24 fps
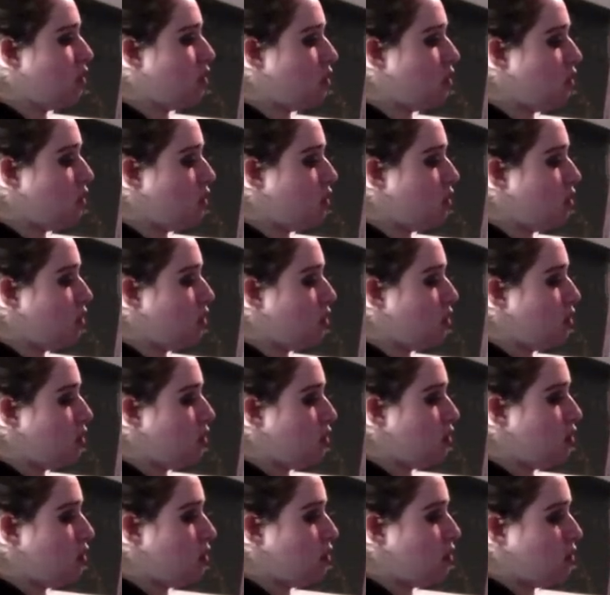
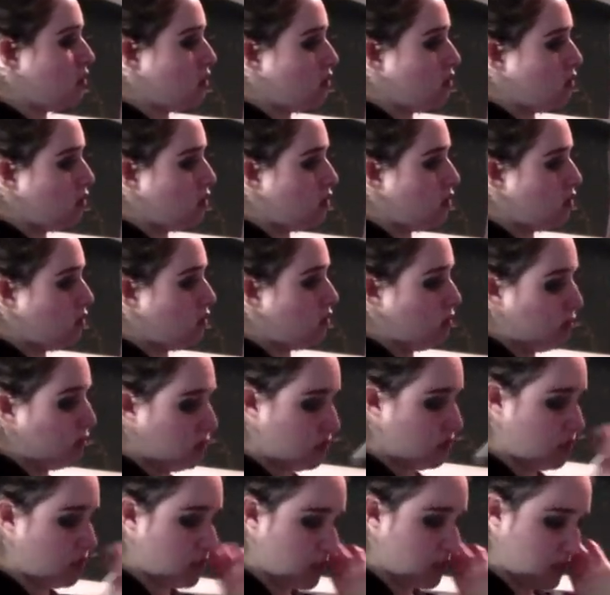
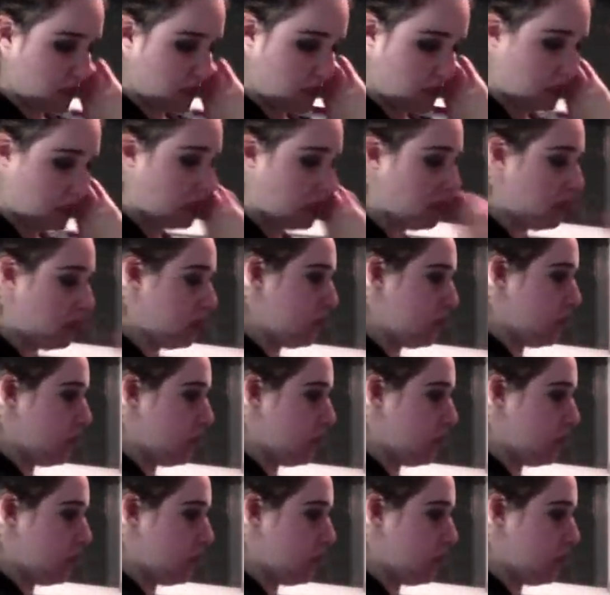No one is speaking in this clip.